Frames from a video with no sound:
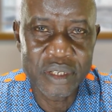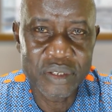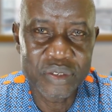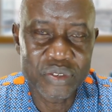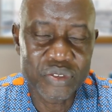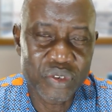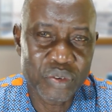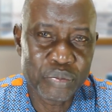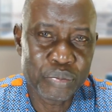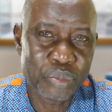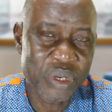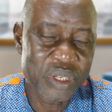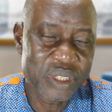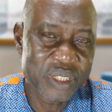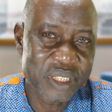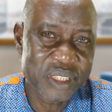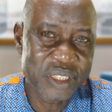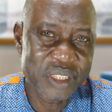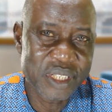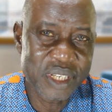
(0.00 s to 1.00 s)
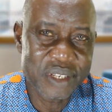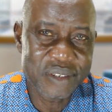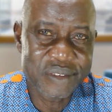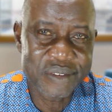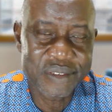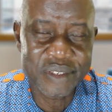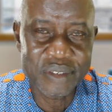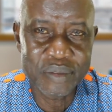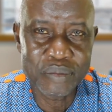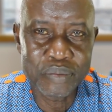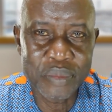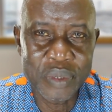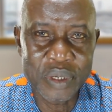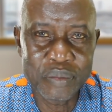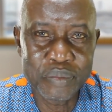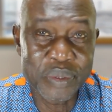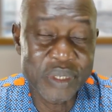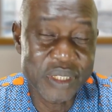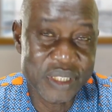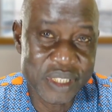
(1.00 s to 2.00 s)
Some politicians
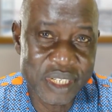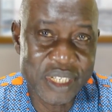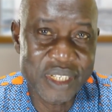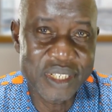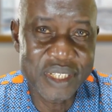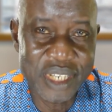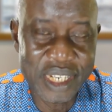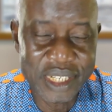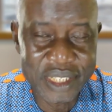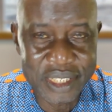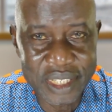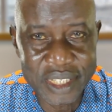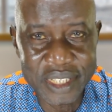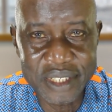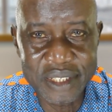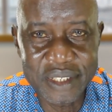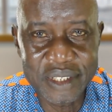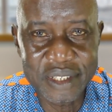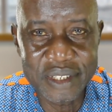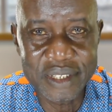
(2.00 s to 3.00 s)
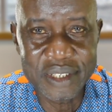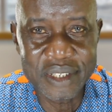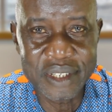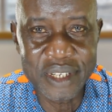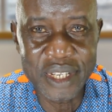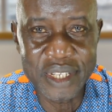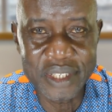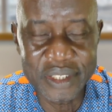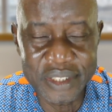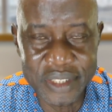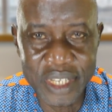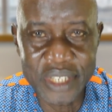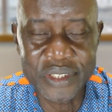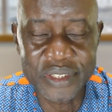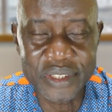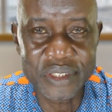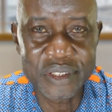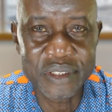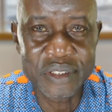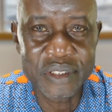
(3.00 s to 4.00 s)
pretend they are taking the
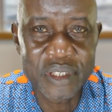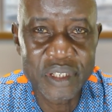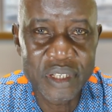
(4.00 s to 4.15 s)
injection.